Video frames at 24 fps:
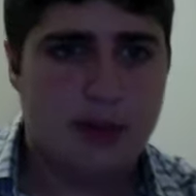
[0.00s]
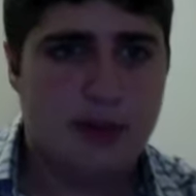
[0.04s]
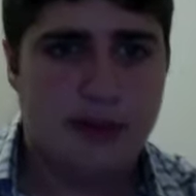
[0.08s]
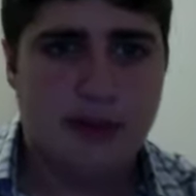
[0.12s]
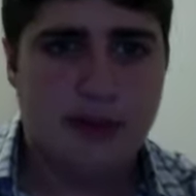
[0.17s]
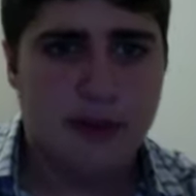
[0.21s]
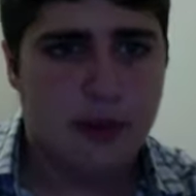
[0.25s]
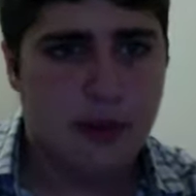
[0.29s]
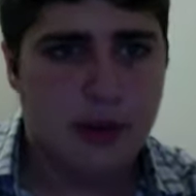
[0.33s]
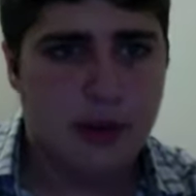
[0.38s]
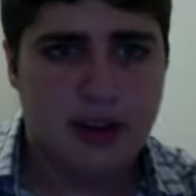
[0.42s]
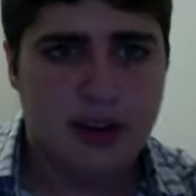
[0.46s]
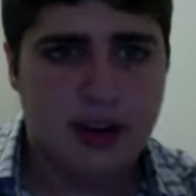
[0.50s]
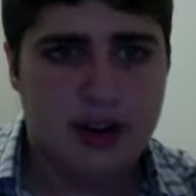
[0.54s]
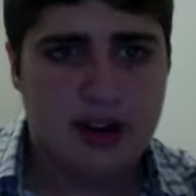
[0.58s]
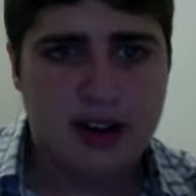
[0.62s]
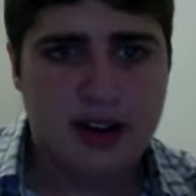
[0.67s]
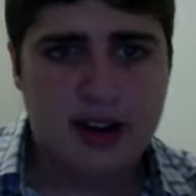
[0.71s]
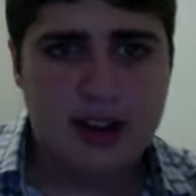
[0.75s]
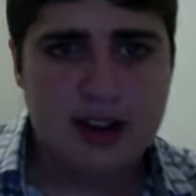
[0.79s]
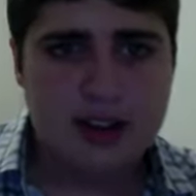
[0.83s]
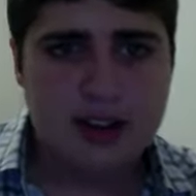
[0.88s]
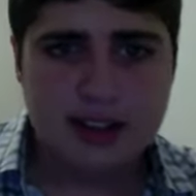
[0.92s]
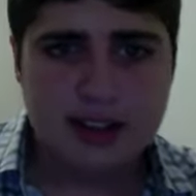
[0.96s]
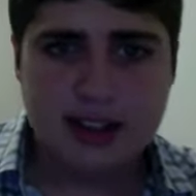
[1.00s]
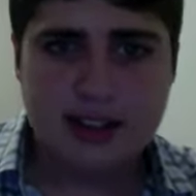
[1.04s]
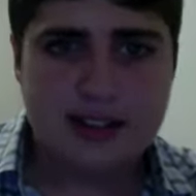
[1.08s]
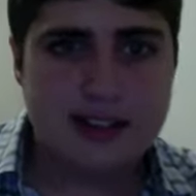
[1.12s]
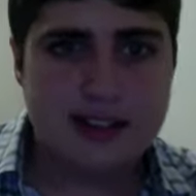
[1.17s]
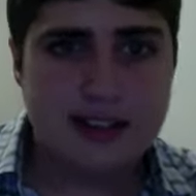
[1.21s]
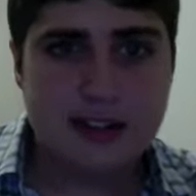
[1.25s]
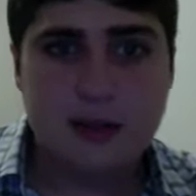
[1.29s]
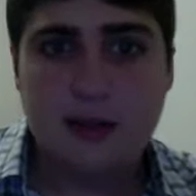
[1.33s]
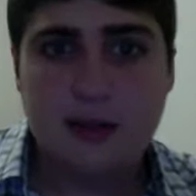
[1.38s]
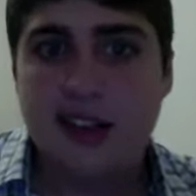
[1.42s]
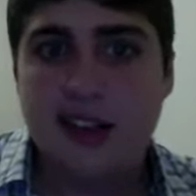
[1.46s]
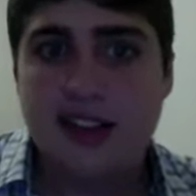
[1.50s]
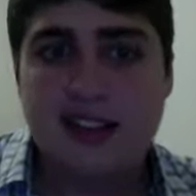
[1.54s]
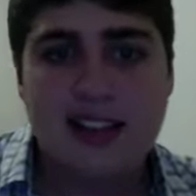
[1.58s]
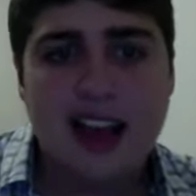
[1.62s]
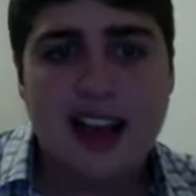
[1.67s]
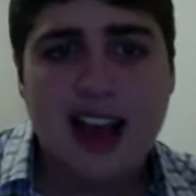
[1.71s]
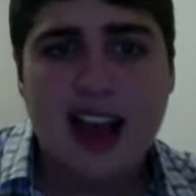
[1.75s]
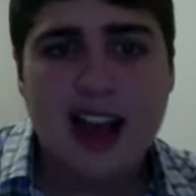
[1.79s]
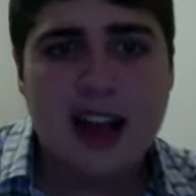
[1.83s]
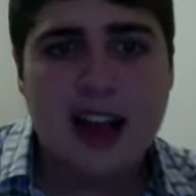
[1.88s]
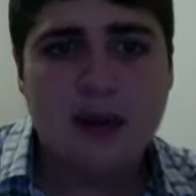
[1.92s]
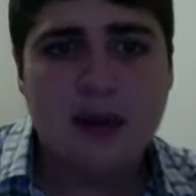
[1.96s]
The main event, I think, is a great main event.
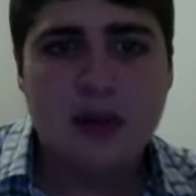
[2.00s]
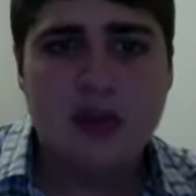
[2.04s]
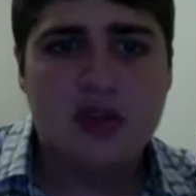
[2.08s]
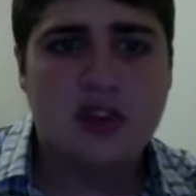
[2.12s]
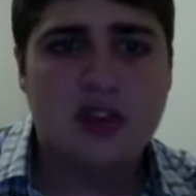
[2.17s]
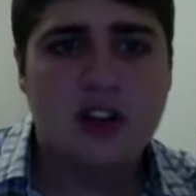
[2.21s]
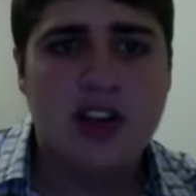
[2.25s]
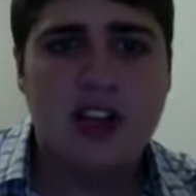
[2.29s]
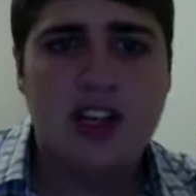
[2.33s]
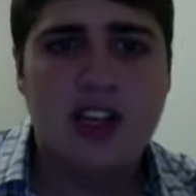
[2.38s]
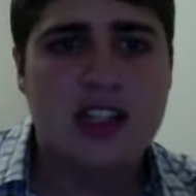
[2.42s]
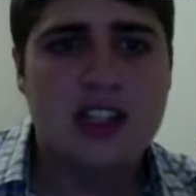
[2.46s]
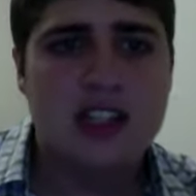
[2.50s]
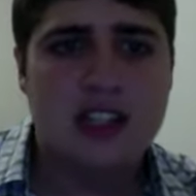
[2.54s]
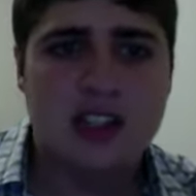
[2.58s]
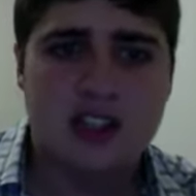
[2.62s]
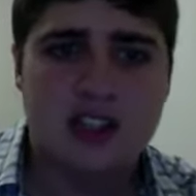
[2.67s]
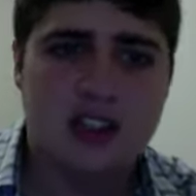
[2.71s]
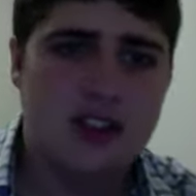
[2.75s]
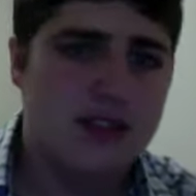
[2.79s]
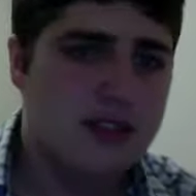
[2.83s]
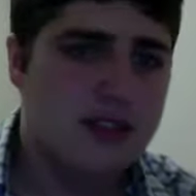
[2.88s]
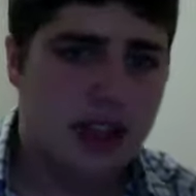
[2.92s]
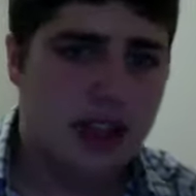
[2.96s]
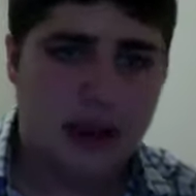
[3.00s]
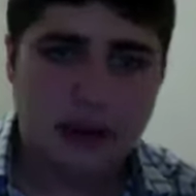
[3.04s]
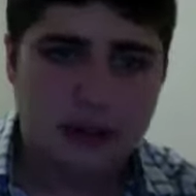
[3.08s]
I've talked about it before.